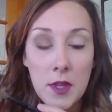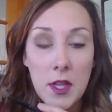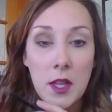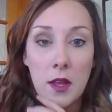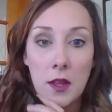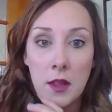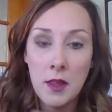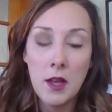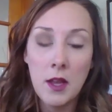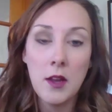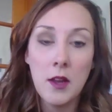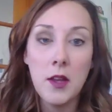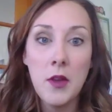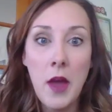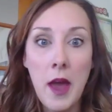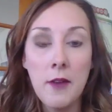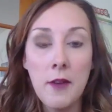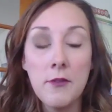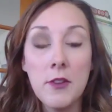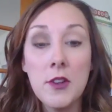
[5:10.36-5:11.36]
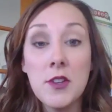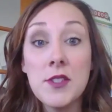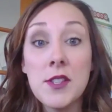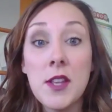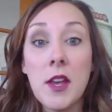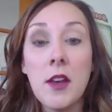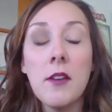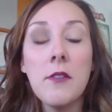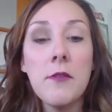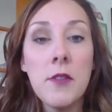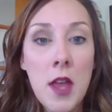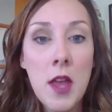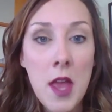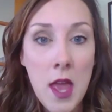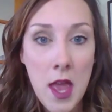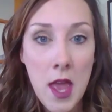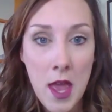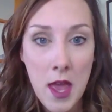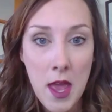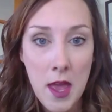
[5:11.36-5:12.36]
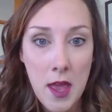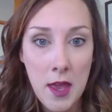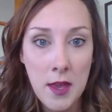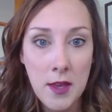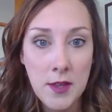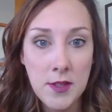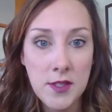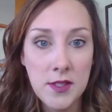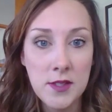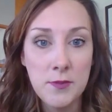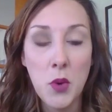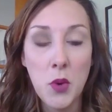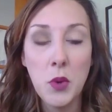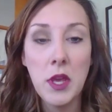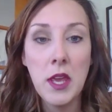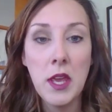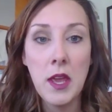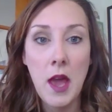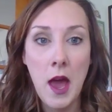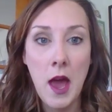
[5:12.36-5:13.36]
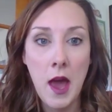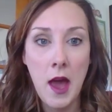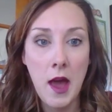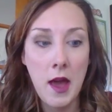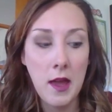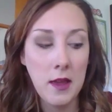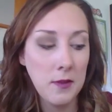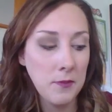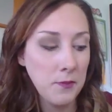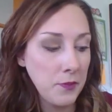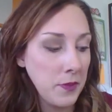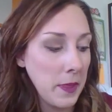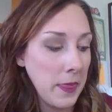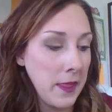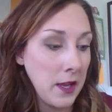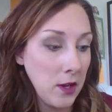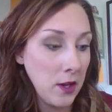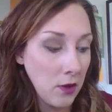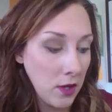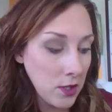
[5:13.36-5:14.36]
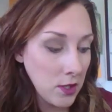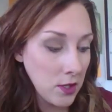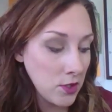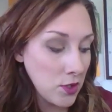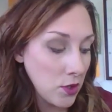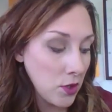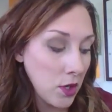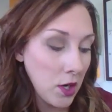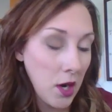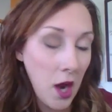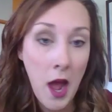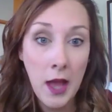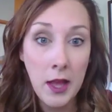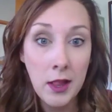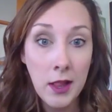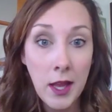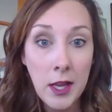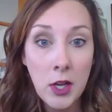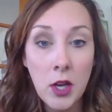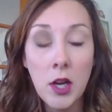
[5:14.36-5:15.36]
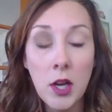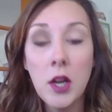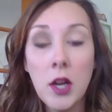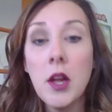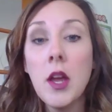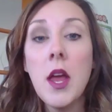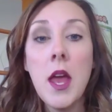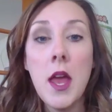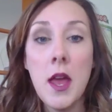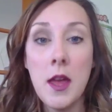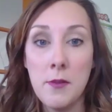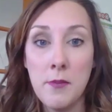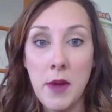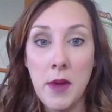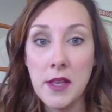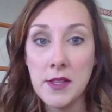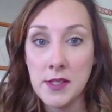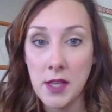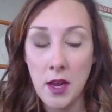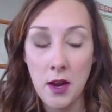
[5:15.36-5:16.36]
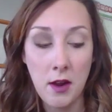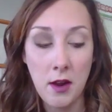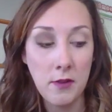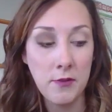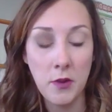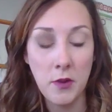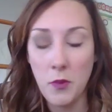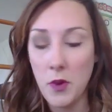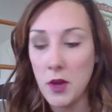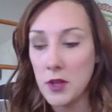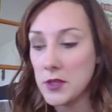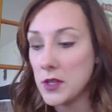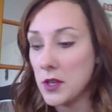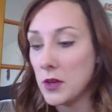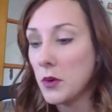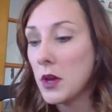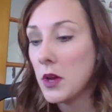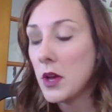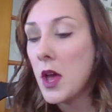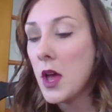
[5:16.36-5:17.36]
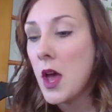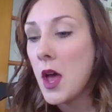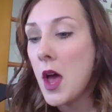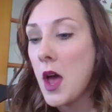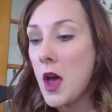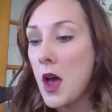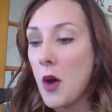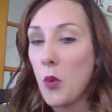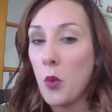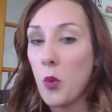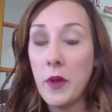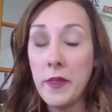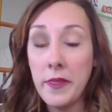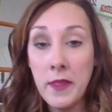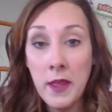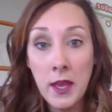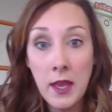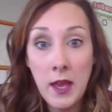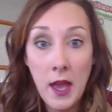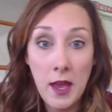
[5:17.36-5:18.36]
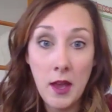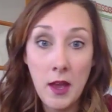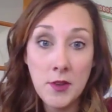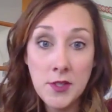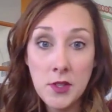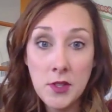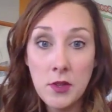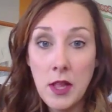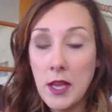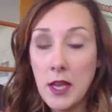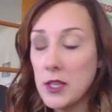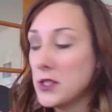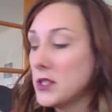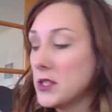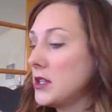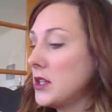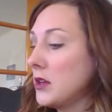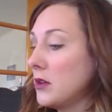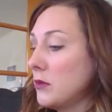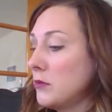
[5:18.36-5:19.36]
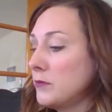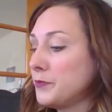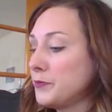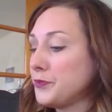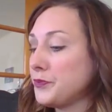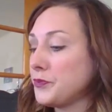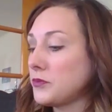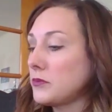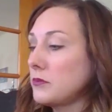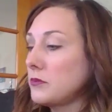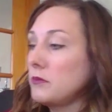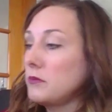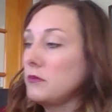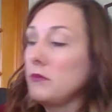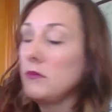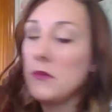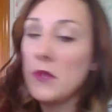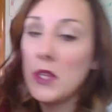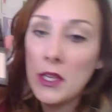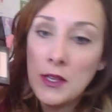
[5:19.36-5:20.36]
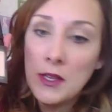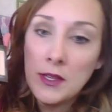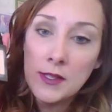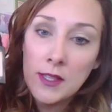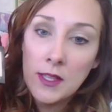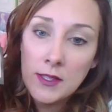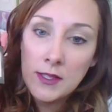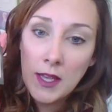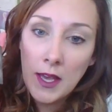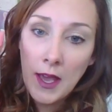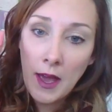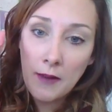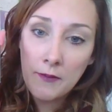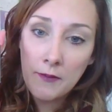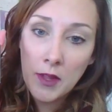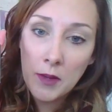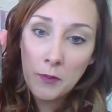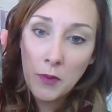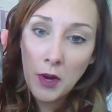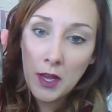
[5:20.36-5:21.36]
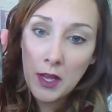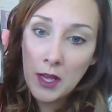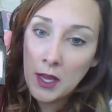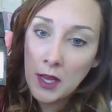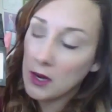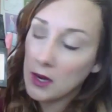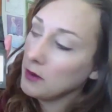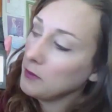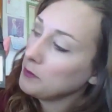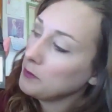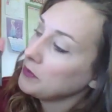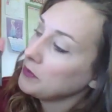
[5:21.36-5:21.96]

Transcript: And there you have yourself a smoky eye. Then you can do your eyeliner and mascara if you want to. One thing I also like to do, since I have them right here,